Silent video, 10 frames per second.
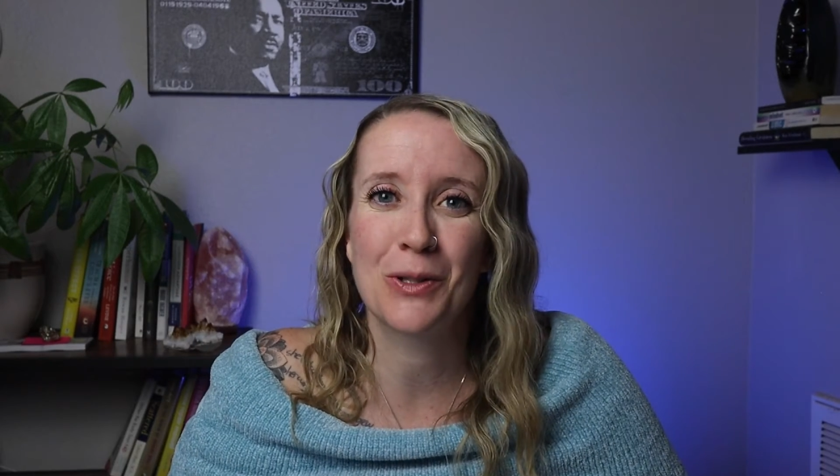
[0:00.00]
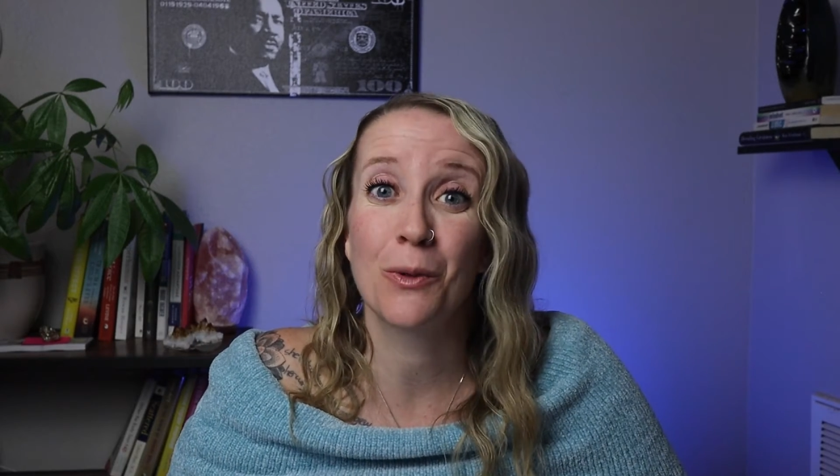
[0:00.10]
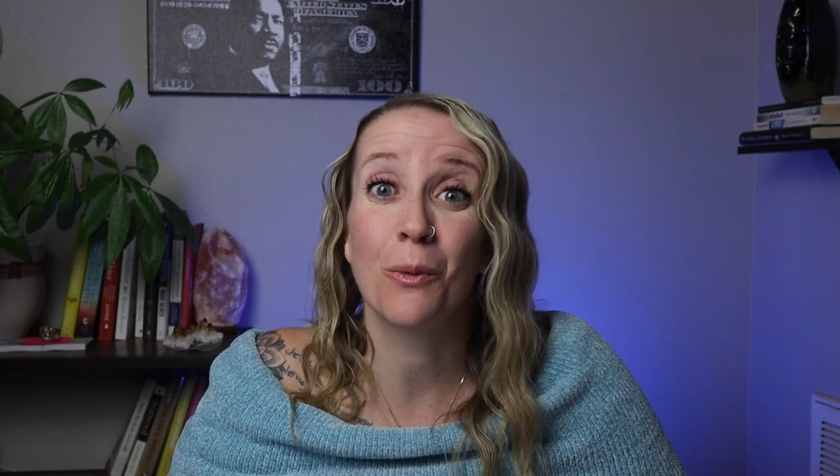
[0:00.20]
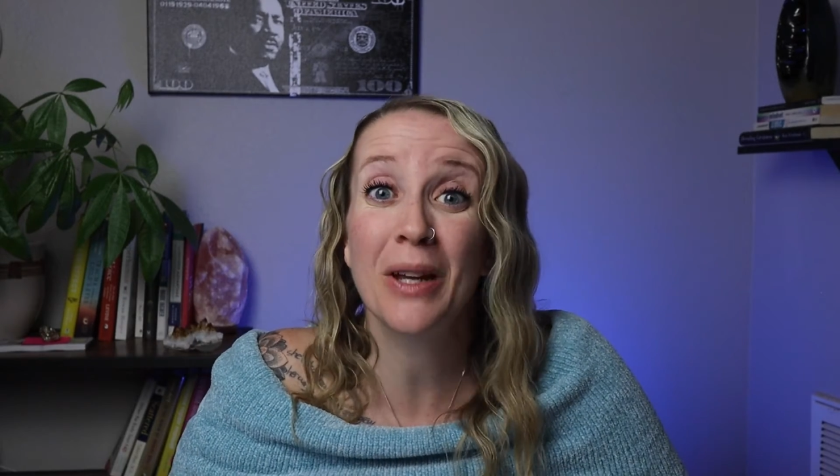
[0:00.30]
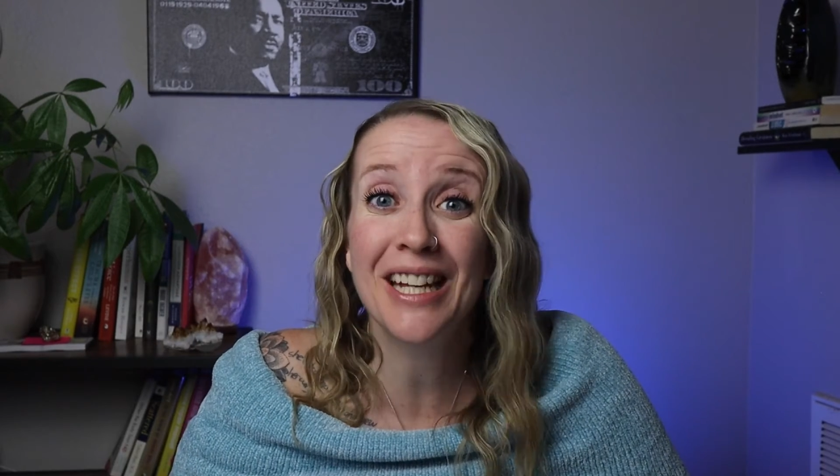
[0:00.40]

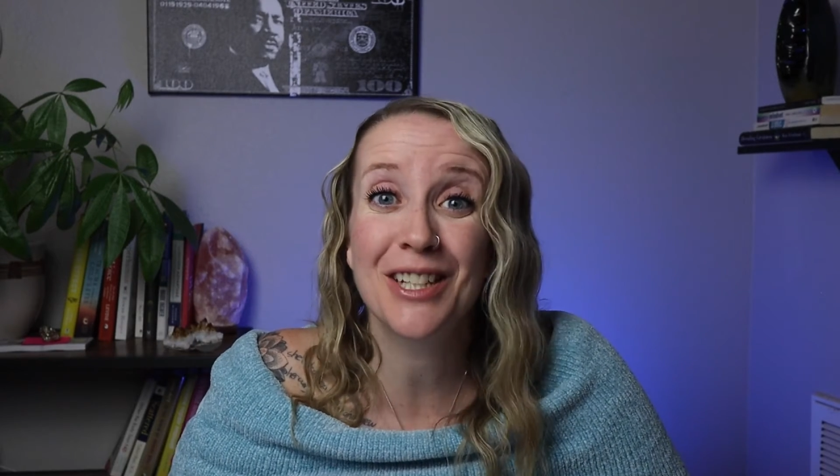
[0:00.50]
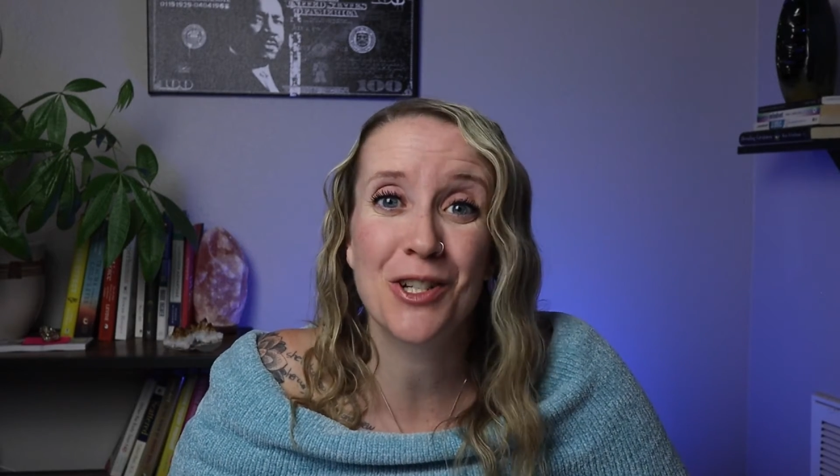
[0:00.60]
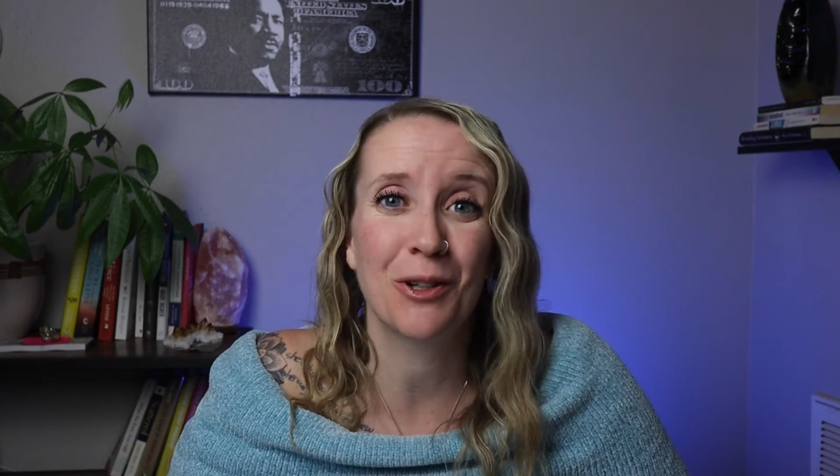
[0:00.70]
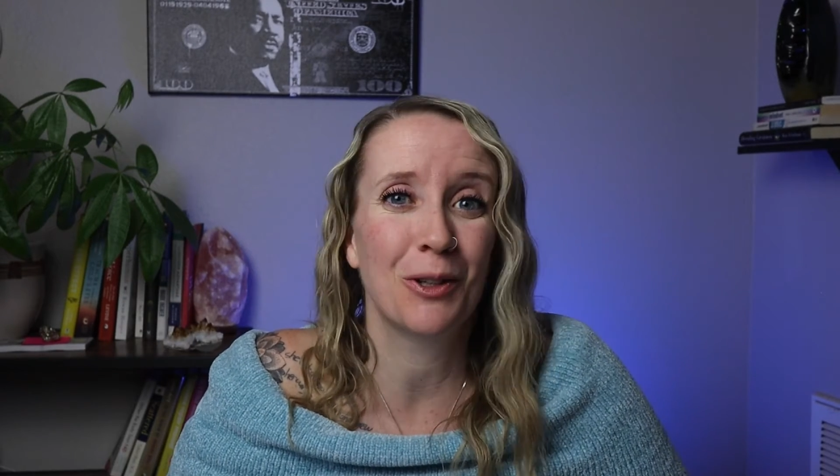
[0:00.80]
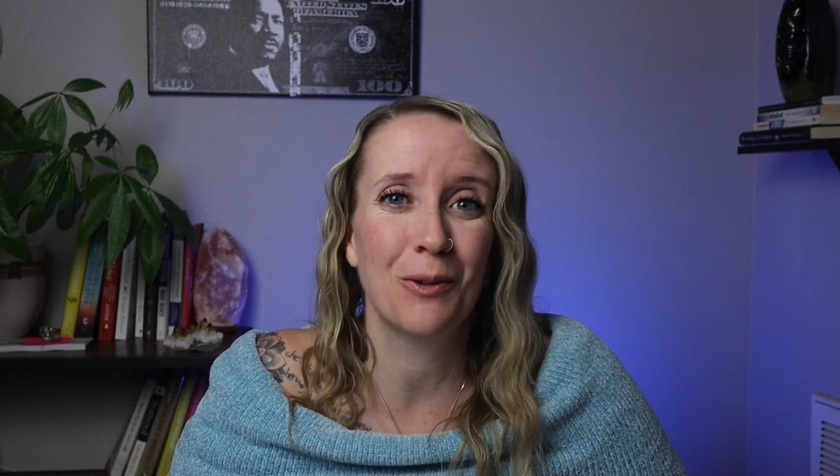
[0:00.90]
so we can
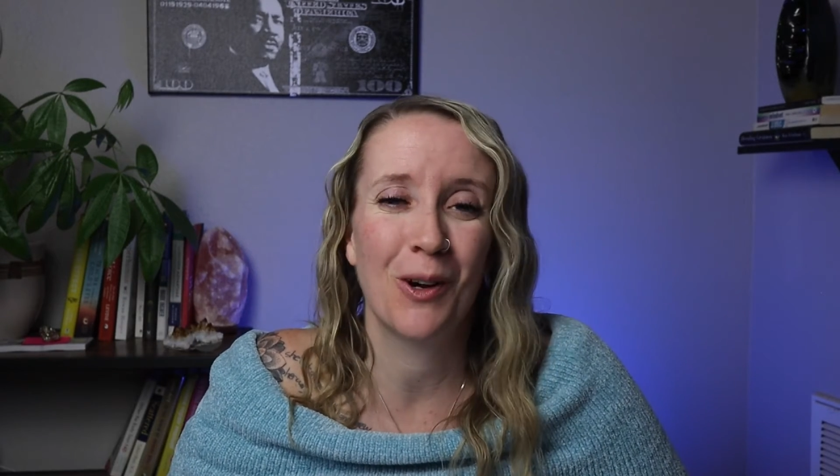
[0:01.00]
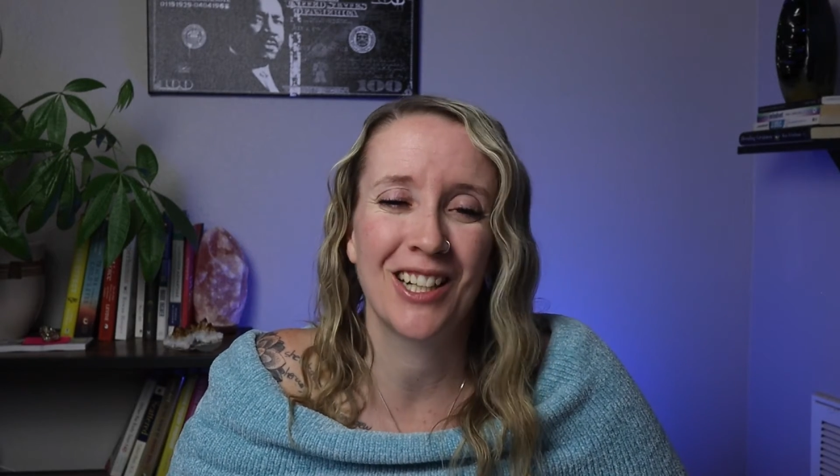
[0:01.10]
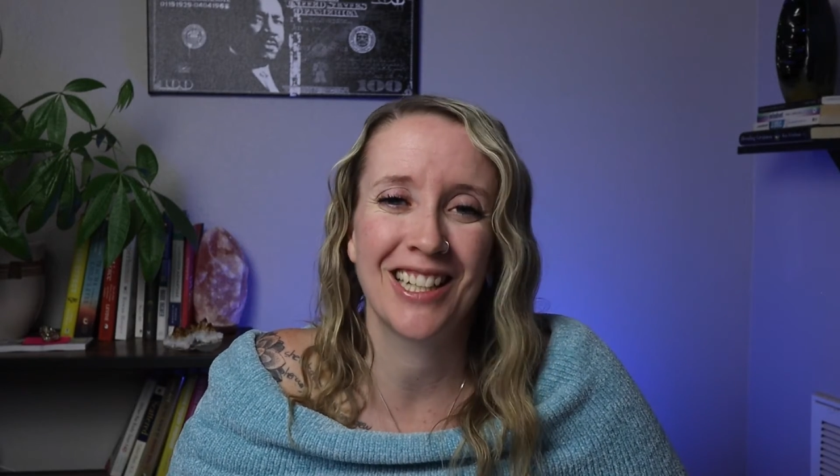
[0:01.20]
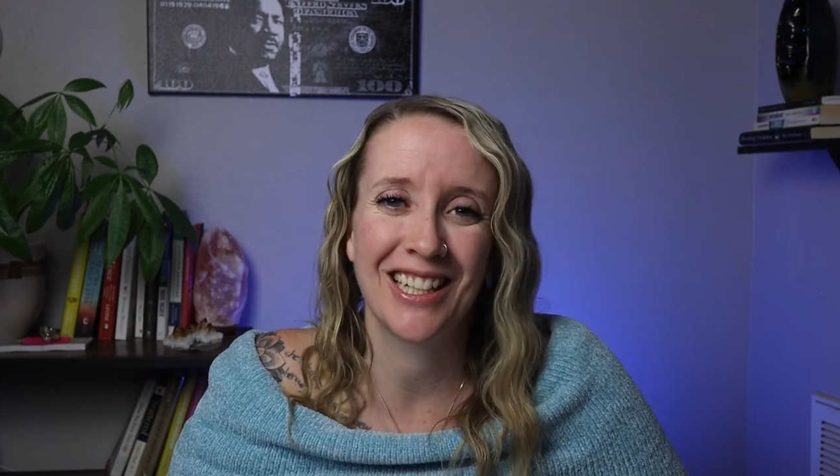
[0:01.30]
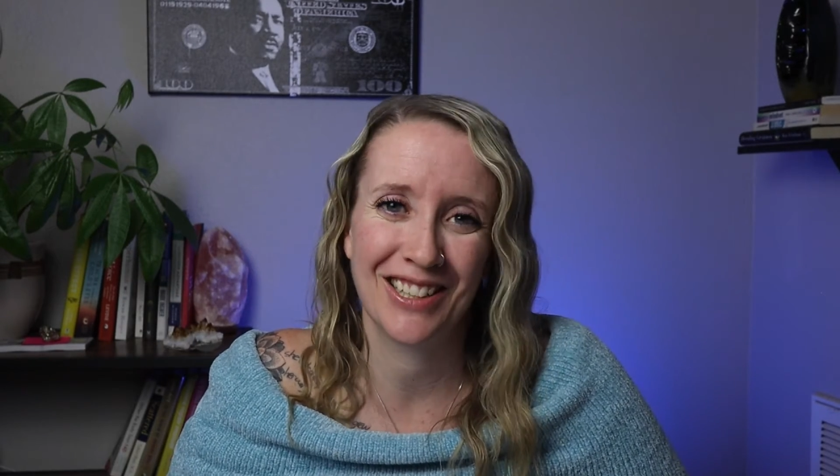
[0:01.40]
cheer you
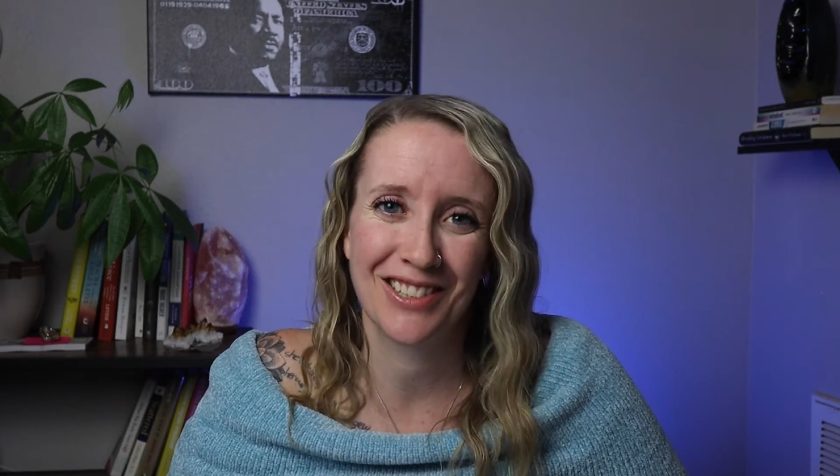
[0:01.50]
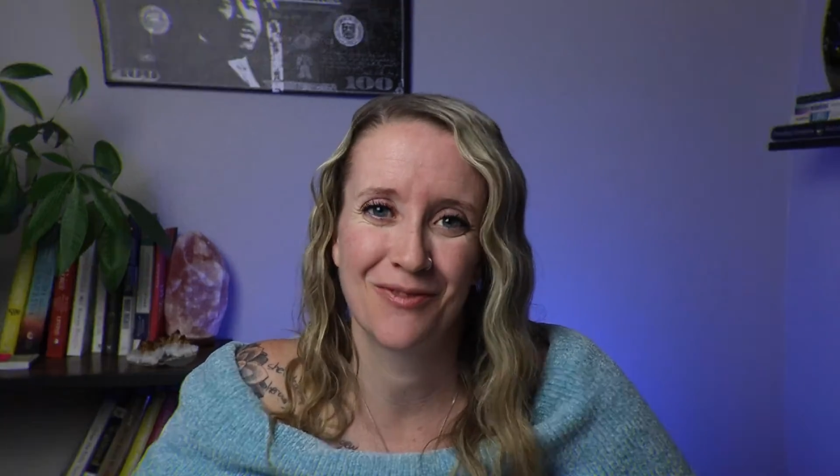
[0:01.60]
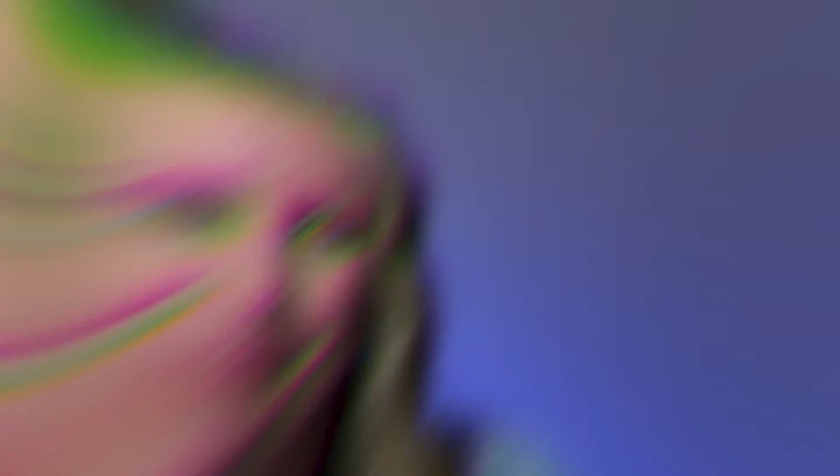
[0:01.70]
on here.